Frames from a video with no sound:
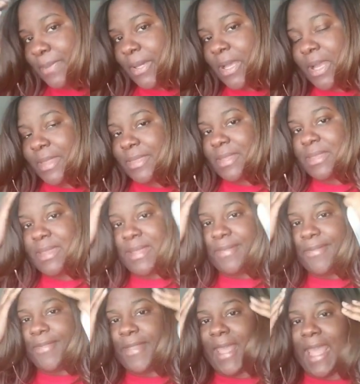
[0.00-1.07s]
But other
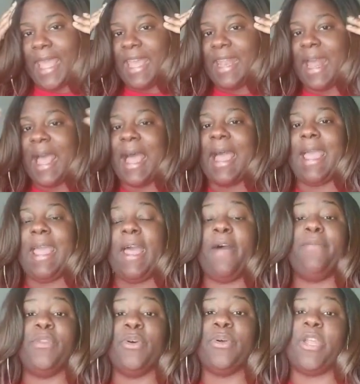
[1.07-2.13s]
than that, I
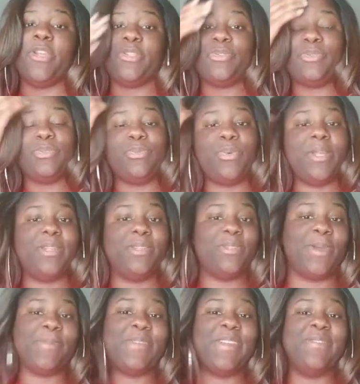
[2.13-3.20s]
have no issues with it.
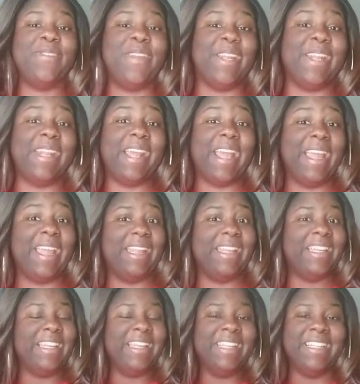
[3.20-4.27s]
So I'm giving it a nine.